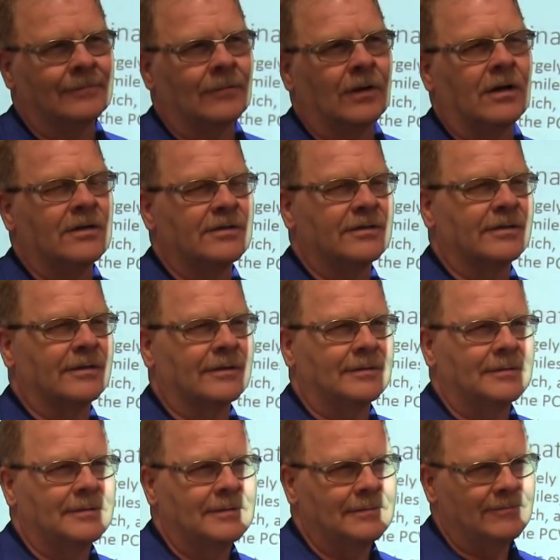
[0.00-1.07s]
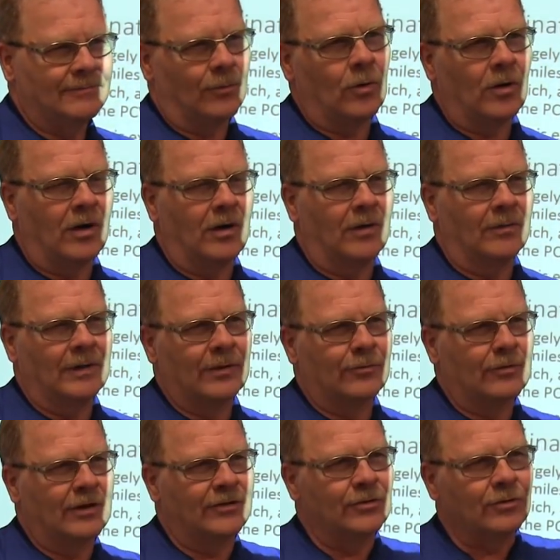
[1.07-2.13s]
Because the oil, it was
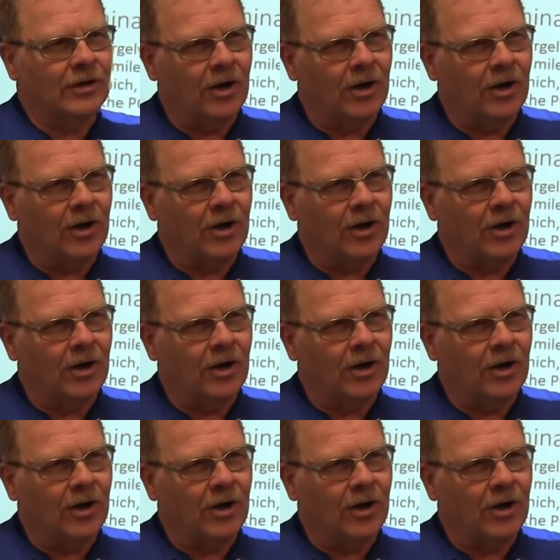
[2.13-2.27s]
running too